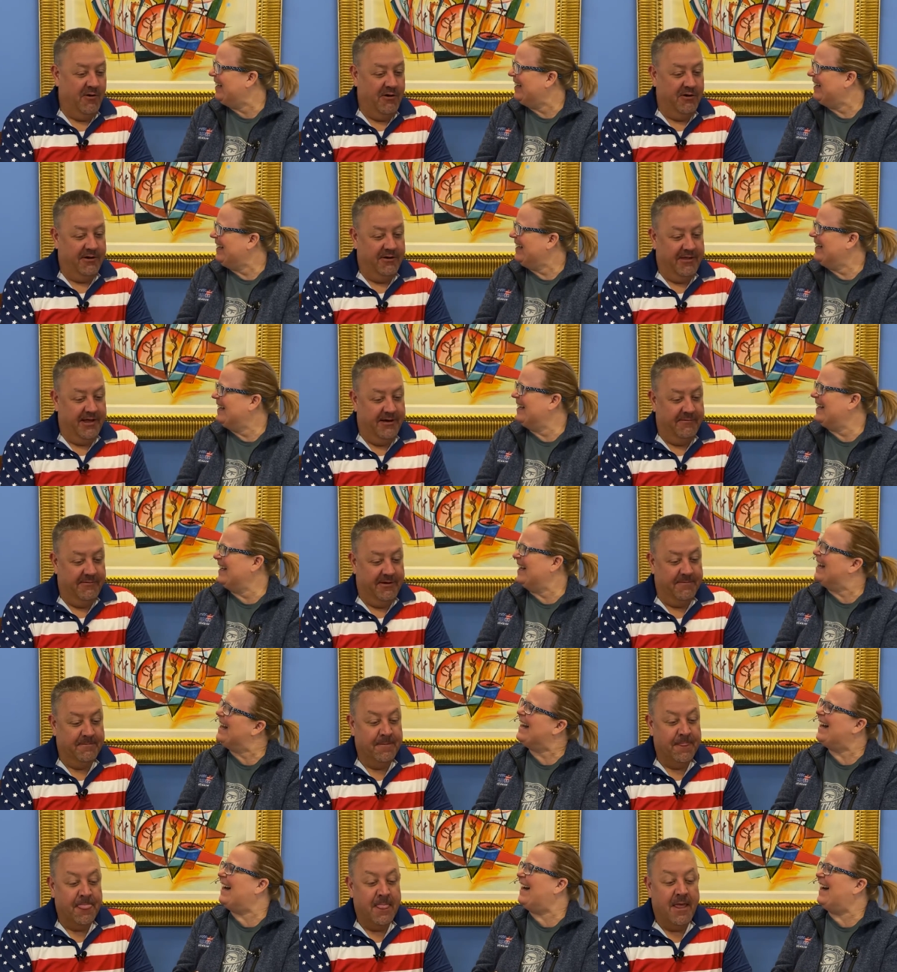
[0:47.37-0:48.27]
Speaker 1: wrong on that
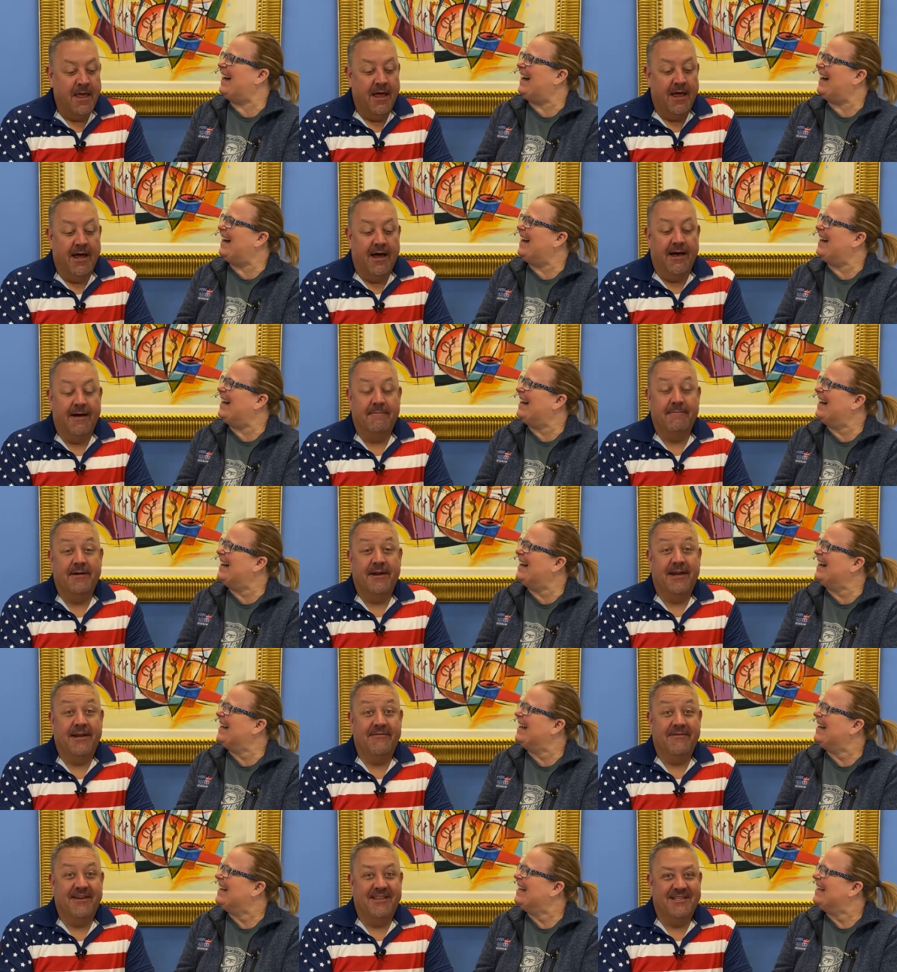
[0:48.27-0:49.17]
one. Uh, but
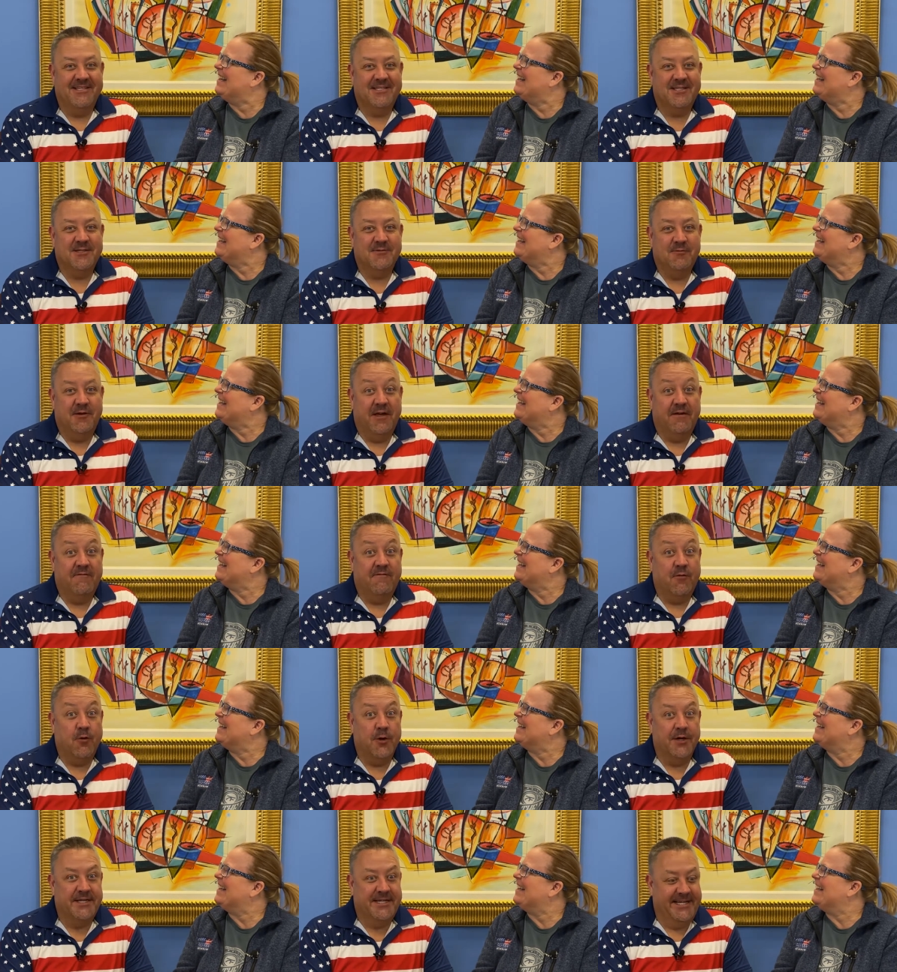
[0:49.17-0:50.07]
anyway, this is week
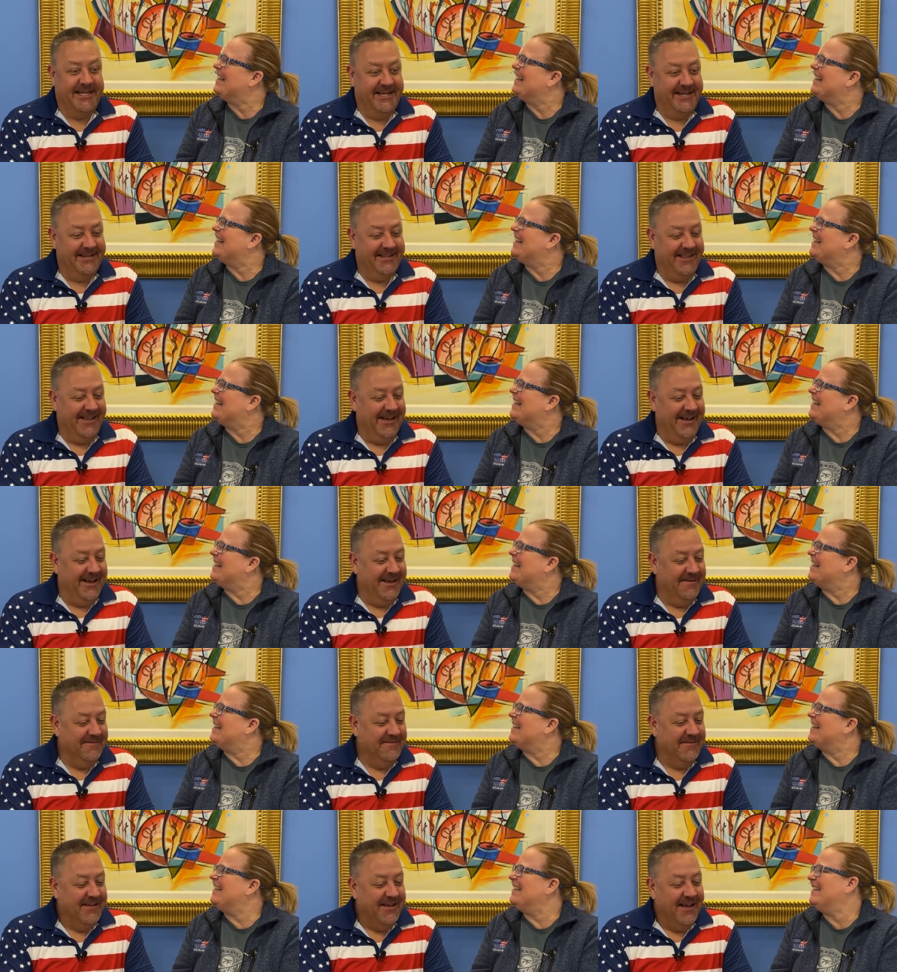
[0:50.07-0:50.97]
14
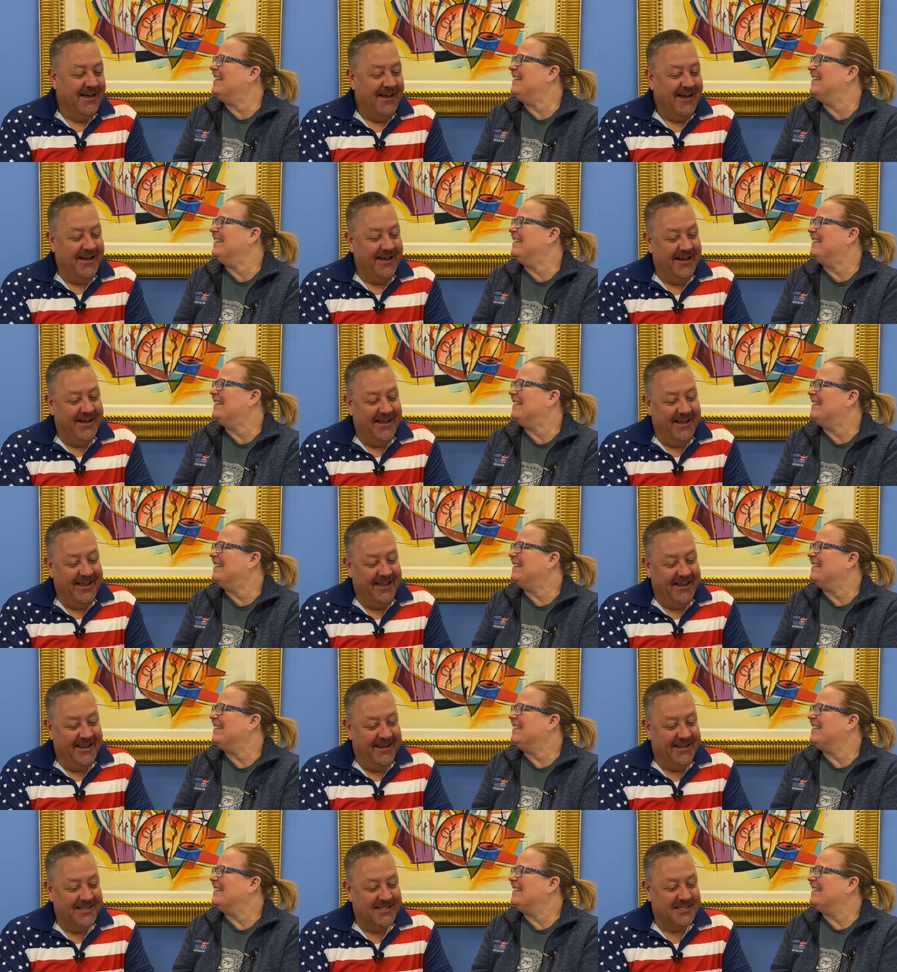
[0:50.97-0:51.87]
live, uh,
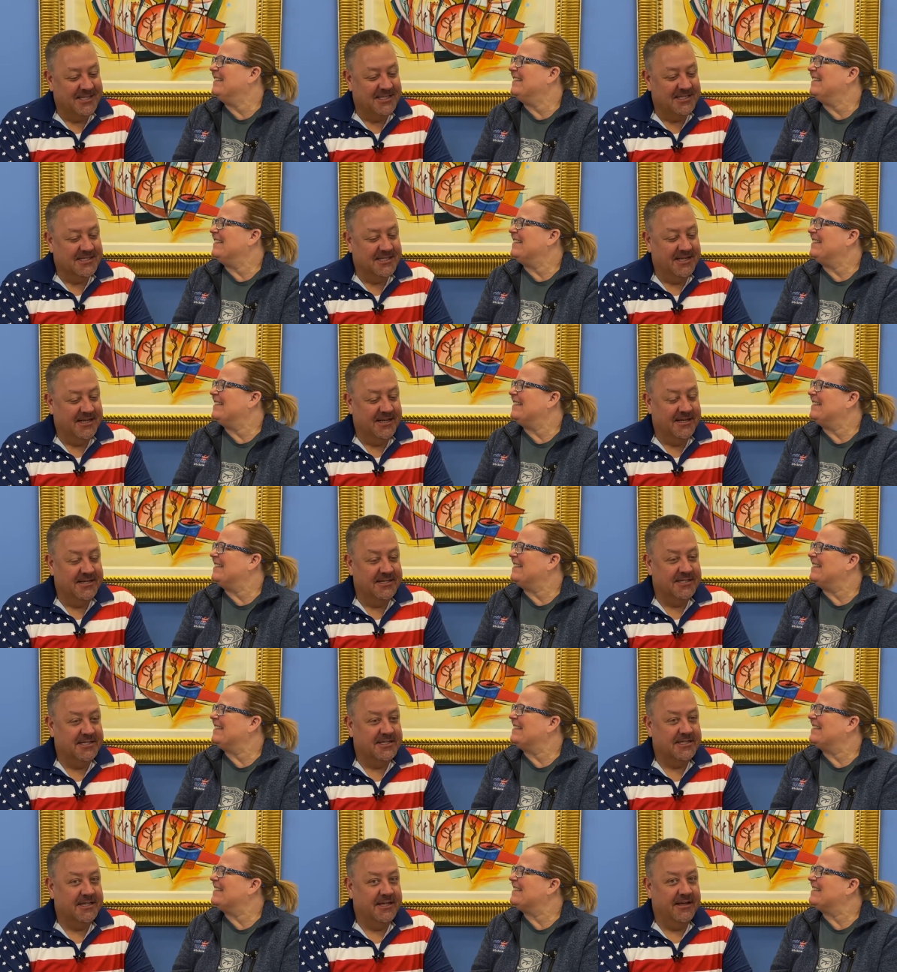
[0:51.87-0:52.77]
and this is uh,
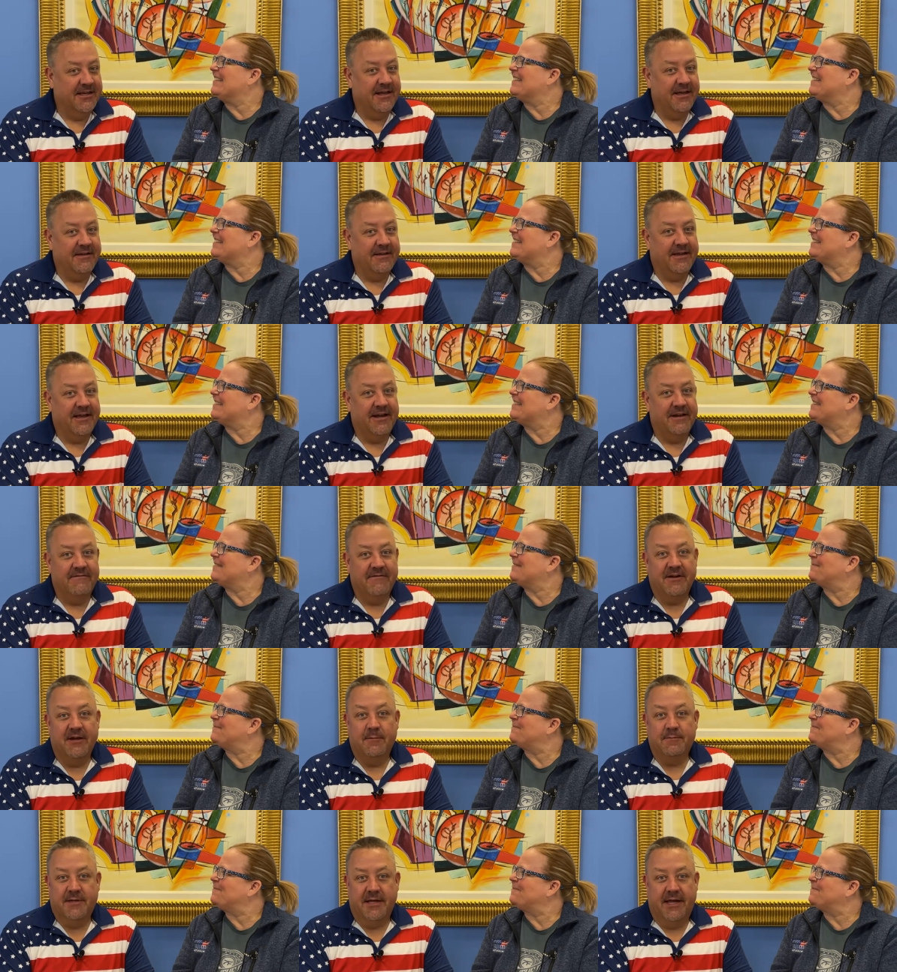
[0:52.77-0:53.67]
just a, a, kind of
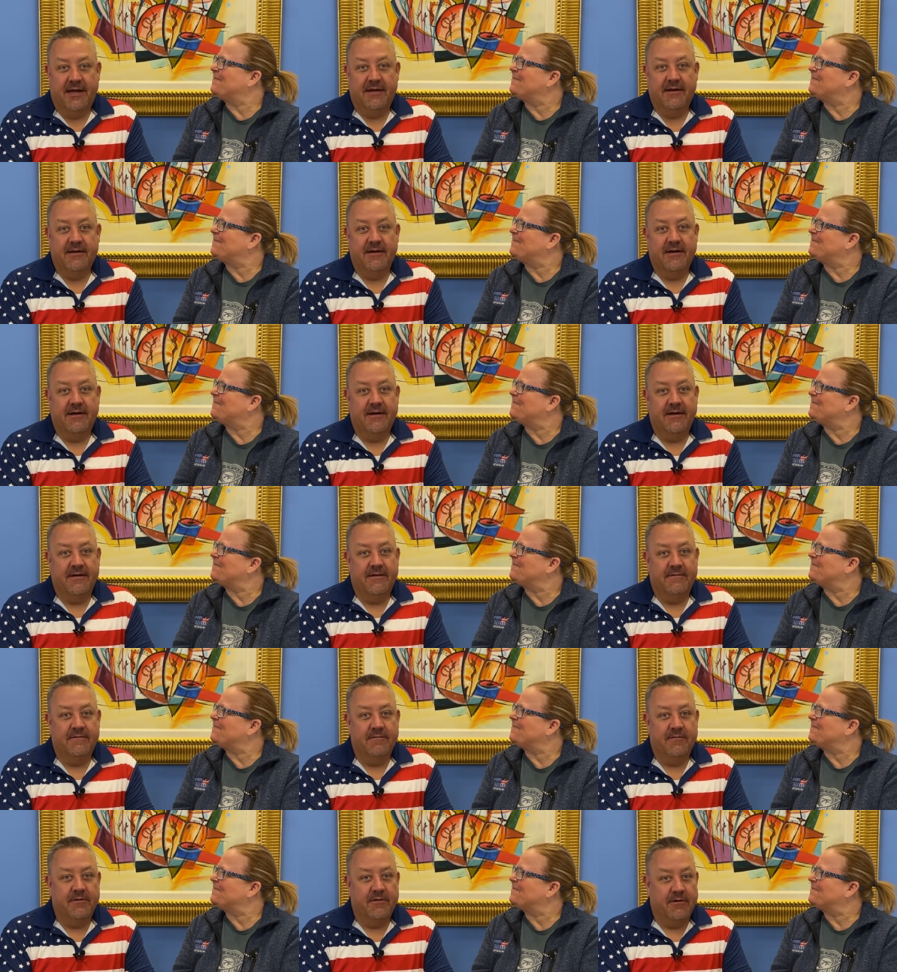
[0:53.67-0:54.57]
an update,
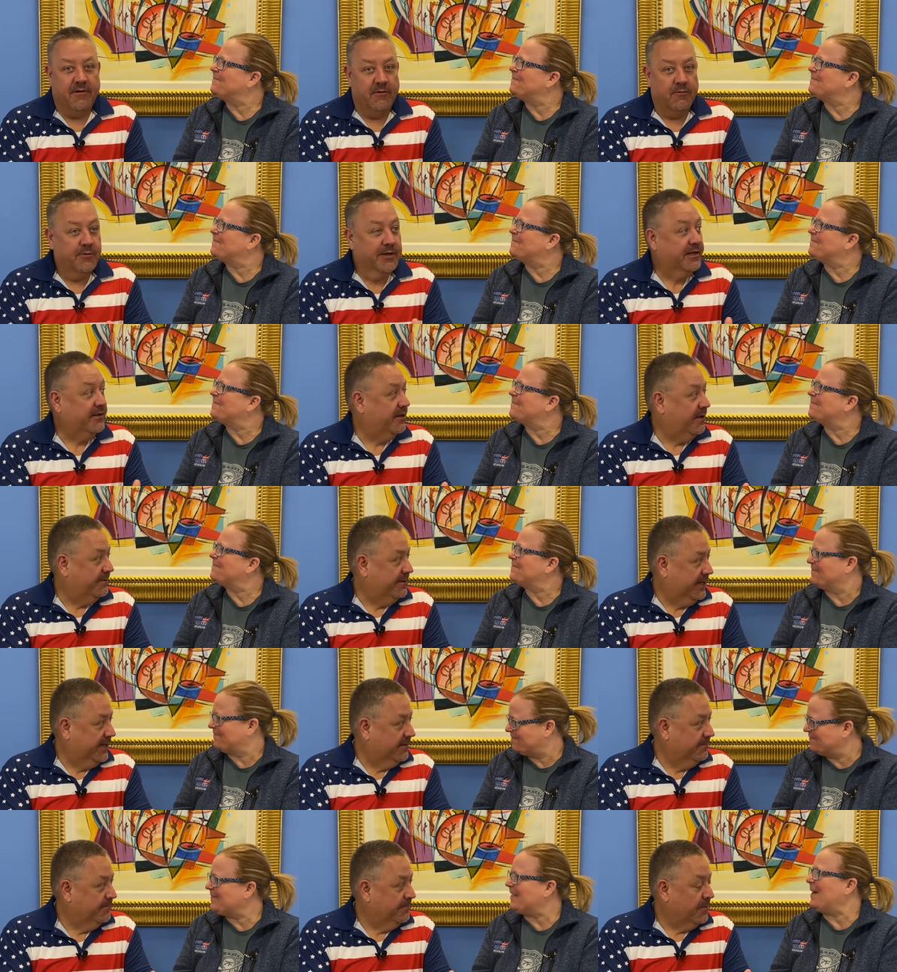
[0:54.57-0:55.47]
uh, our weekly
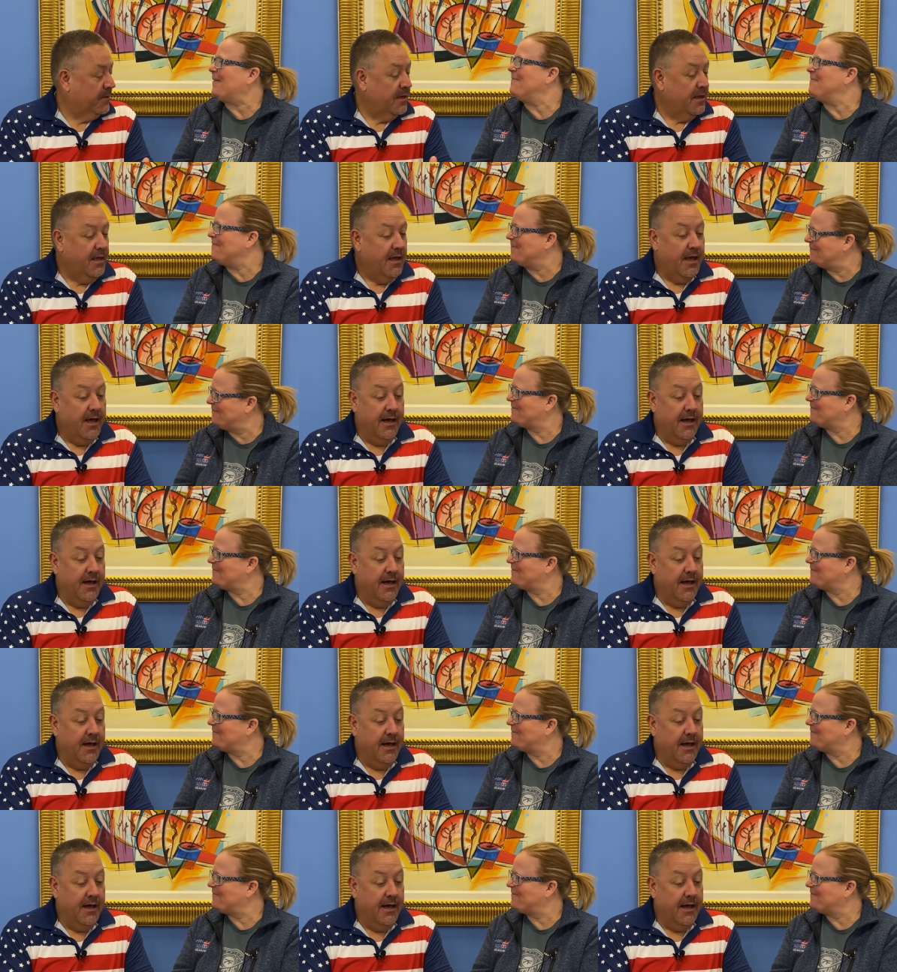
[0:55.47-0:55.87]
update. Yep.